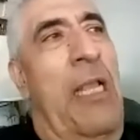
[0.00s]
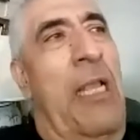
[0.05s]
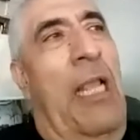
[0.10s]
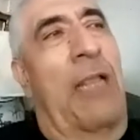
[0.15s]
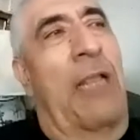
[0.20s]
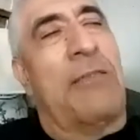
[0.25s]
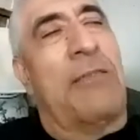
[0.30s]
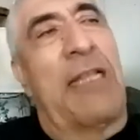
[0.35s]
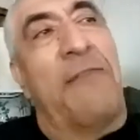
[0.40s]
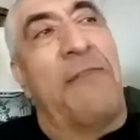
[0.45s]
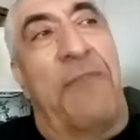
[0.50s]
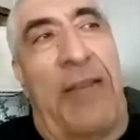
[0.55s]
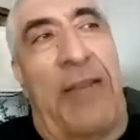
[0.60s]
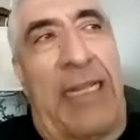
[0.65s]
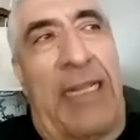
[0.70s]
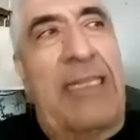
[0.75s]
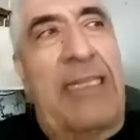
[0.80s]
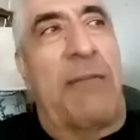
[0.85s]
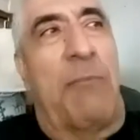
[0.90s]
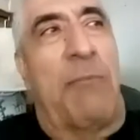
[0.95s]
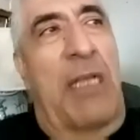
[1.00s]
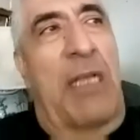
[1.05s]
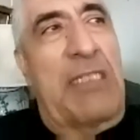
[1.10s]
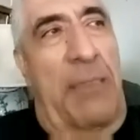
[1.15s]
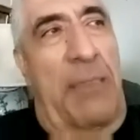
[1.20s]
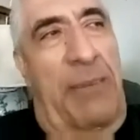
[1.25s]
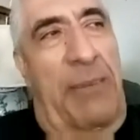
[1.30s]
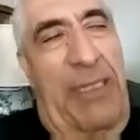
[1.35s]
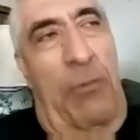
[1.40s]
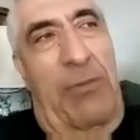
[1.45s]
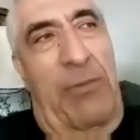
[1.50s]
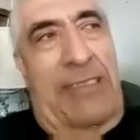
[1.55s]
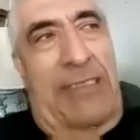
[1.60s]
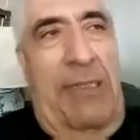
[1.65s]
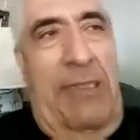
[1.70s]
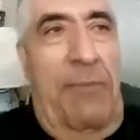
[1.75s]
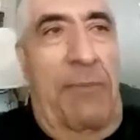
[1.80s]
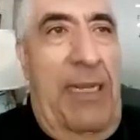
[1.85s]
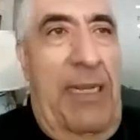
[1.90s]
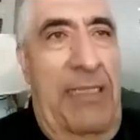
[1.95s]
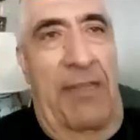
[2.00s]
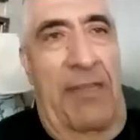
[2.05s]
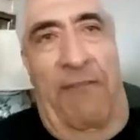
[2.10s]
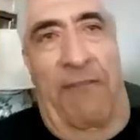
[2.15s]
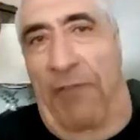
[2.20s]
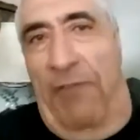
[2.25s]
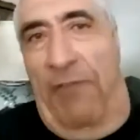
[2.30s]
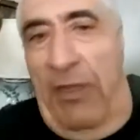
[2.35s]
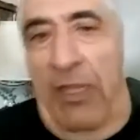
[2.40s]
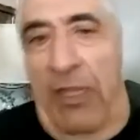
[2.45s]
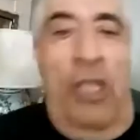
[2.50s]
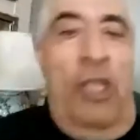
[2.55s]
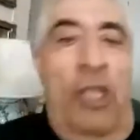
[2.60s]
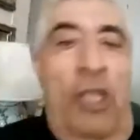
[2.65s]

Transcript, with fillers: he's not fanatic Muslim, but he was some kind of uh,